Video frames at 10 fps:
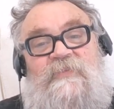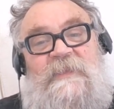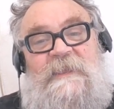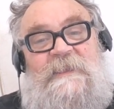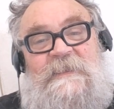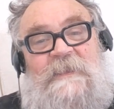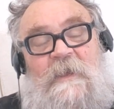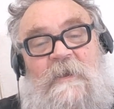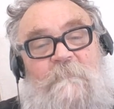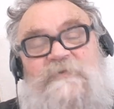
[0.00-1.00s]
the
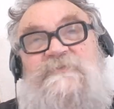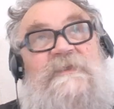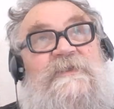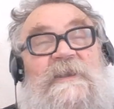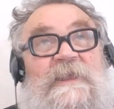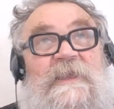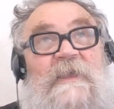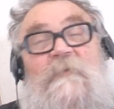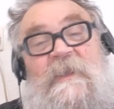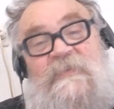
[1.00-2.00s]
uh, particularly
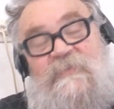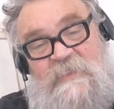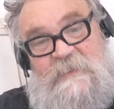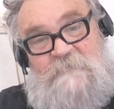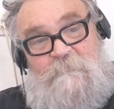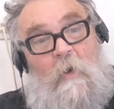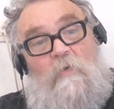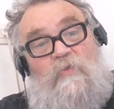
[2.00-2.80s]
in the pot,